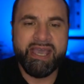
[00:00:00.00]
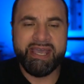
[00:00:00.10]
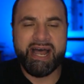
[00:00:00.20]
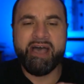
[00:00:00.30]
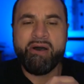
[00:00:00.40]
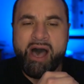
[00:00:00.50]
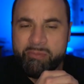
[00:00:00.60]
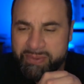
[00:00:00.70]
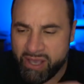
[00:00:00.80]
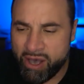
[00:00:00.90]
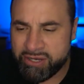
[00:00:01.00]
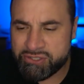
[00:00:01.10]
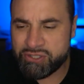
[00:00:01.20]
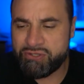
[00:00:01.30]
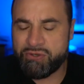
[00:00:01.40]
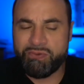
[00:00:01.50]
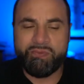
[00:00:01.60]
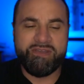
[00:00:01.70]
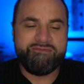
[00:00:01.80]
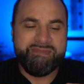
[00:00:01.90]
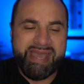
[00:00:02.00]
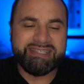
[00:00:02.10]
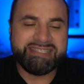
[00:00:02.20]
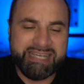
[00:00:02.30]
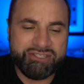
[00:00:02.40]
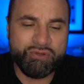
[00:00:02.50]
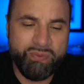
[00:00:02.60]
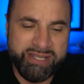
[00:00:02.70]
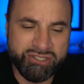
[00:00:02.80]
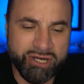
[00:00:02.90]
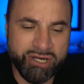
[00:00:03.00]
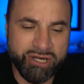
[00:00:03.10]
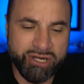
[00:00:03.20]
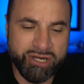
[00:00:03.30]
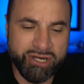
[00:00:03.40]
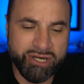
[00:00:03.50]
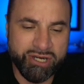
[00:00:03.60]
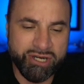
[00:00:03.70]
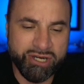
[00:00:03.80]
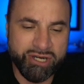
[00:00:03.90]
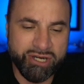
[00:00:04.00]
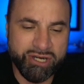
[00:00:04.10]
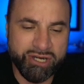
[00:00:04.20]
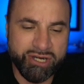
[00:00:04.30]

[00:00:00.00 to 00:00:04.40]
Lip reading: And I'll be honest with you, we've made such a weak church, because I'm going to show you this.